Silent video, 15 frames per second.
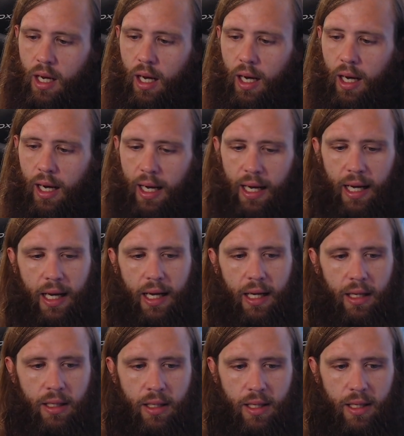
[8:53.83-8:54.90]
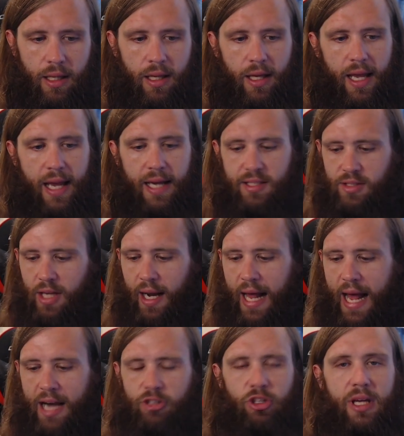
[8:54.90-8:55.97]
uh, it's not
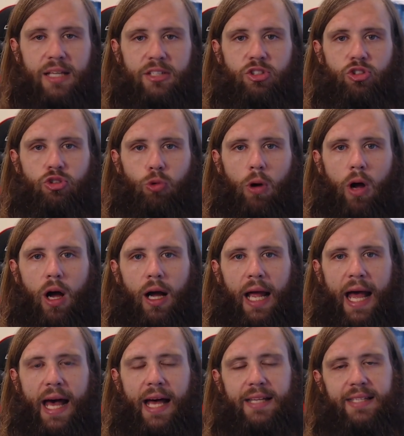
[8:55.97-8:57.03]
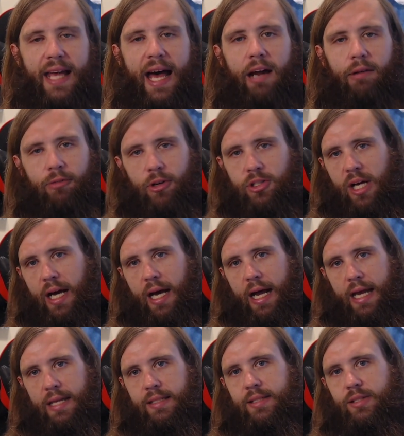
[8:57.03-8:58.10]
actually as strong as
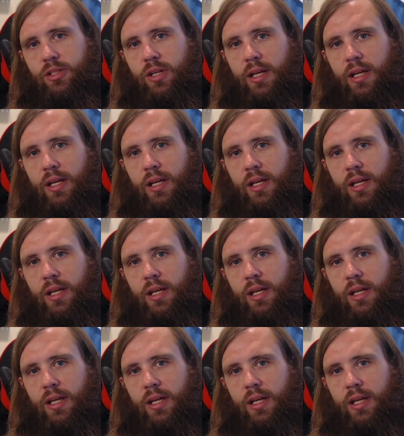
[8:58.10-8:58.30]
advertised.